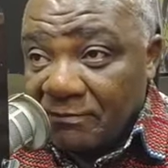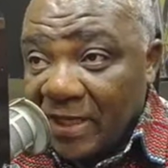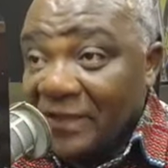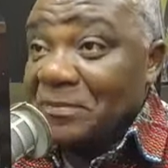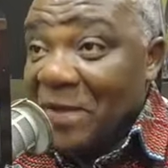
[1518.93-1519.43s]

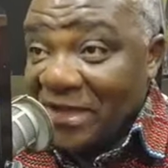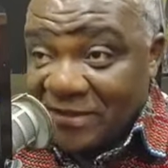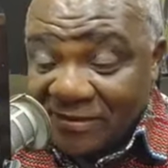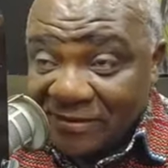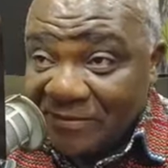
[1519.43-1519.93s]
at the bar
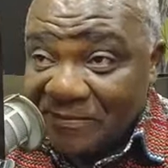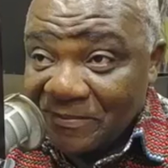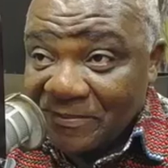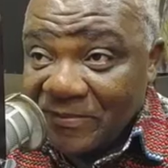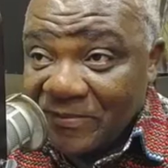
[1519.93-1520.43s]
sitting room.
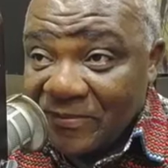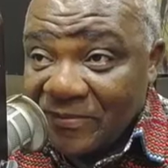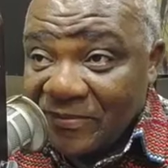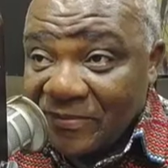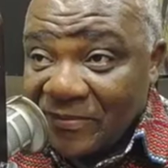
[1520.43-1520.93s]

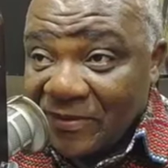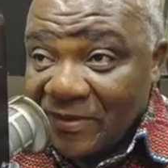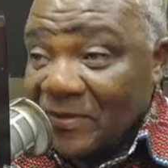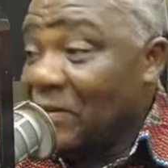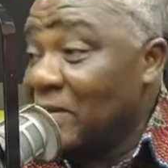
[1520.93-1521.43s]

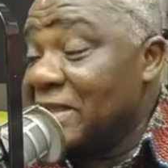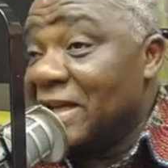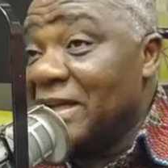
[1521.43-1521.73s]
Because